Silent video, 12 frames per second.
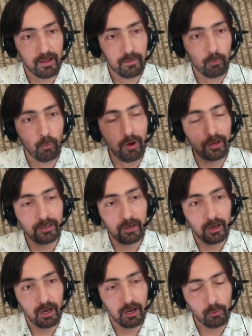one
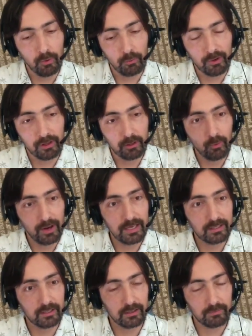of the
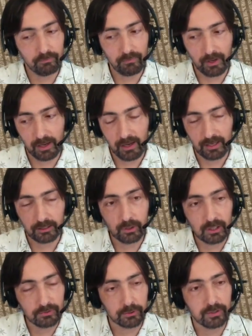ways that a
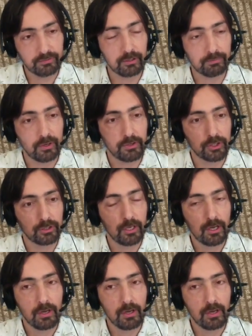24/7 approach